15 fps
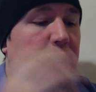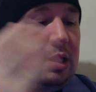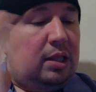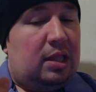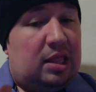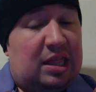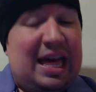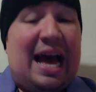
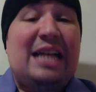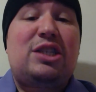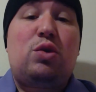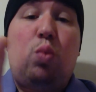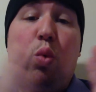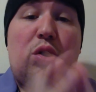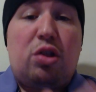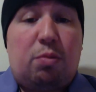That's
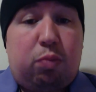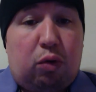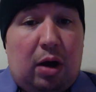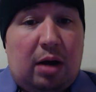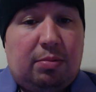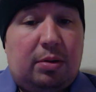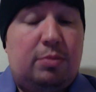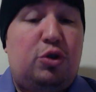one of the
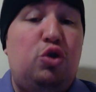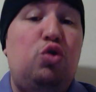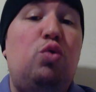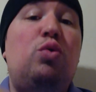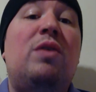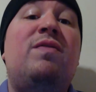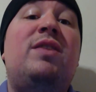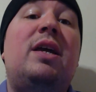problems.
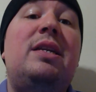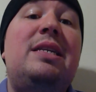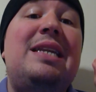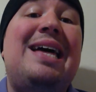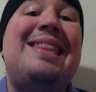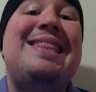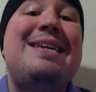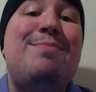You have done
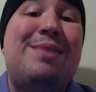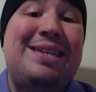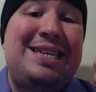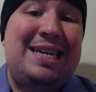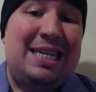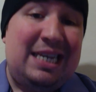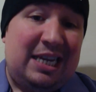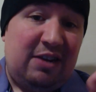nothing but
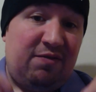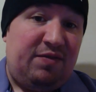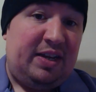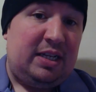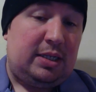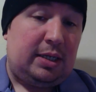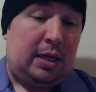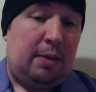
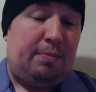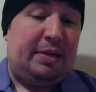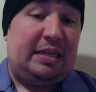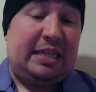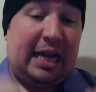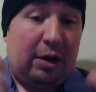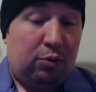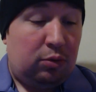inconvenience the companies.
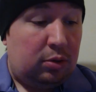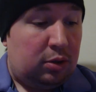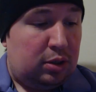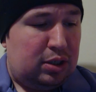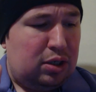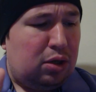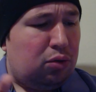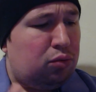Now,
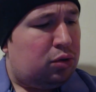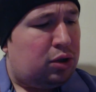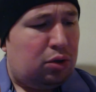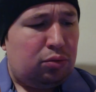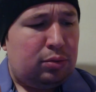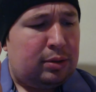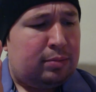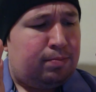no,
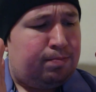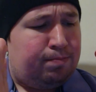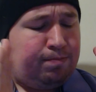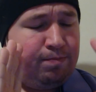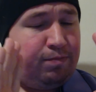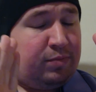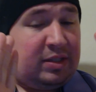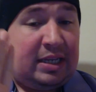don't
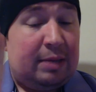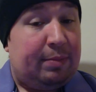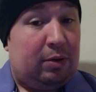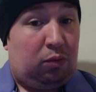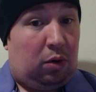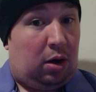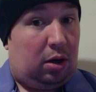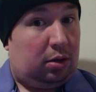get me
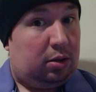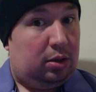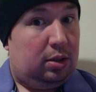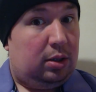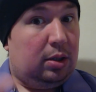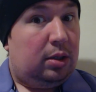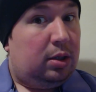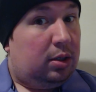wrong.
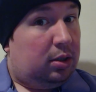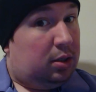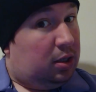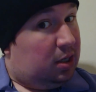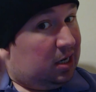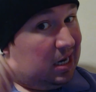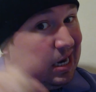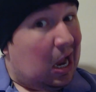
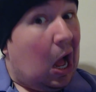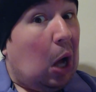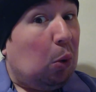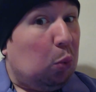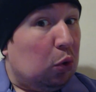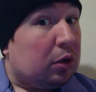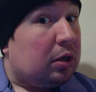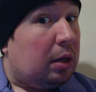Not
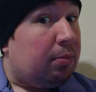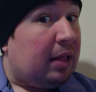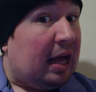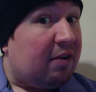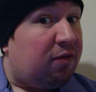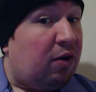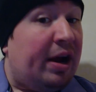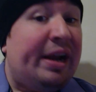working on
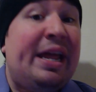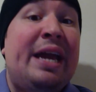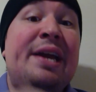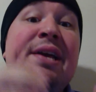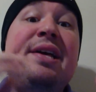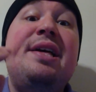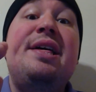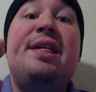Black
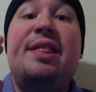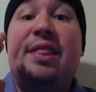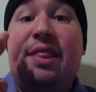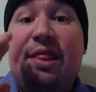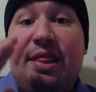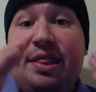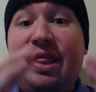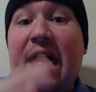Friday,
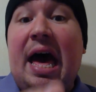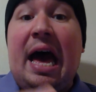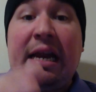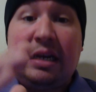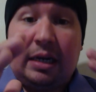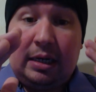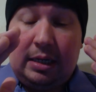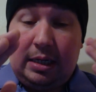
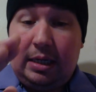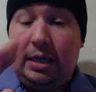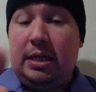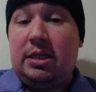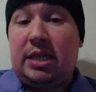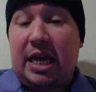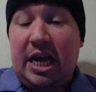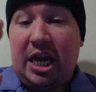that
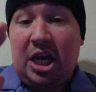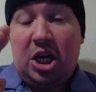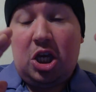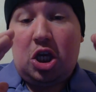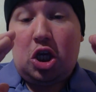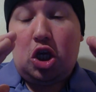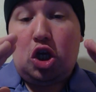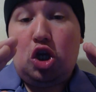is a
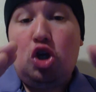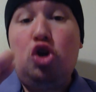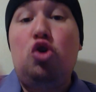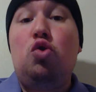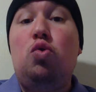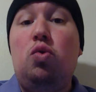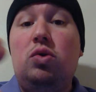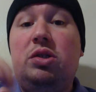
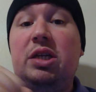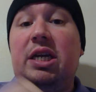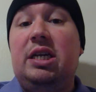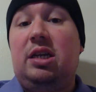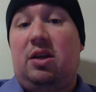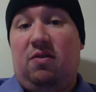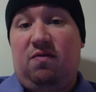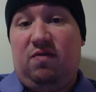huge
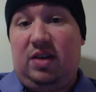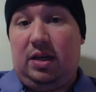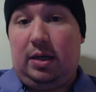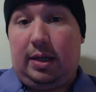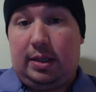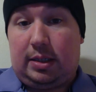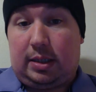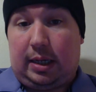
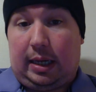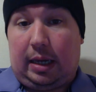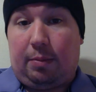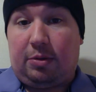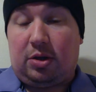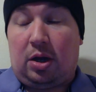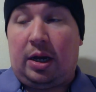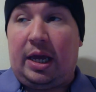inconvenience to
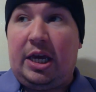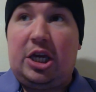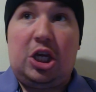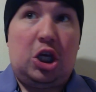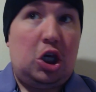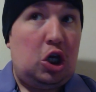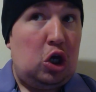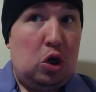Amazon, a
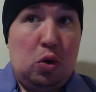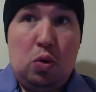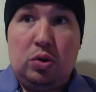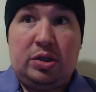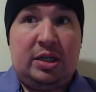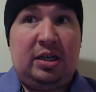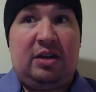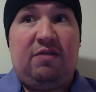huge
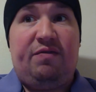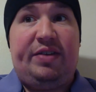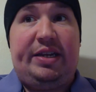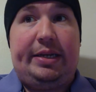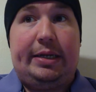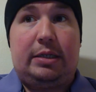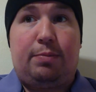inconvenience.